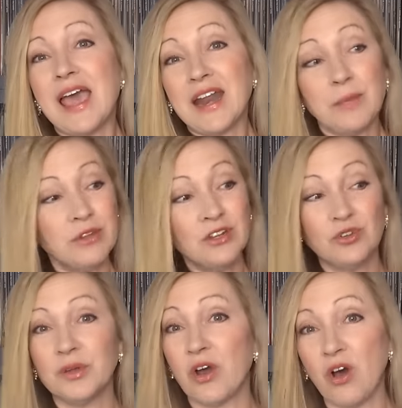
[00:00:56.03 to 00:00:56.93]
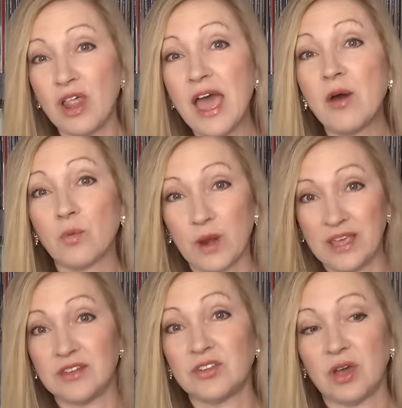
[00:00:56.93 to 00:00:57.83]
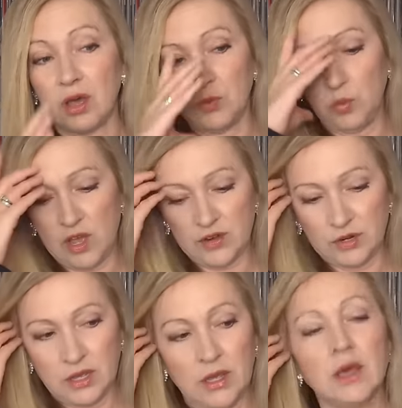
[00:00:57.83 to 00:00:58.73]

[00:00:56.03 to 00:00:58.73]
and I'm going to do an all-out rant on one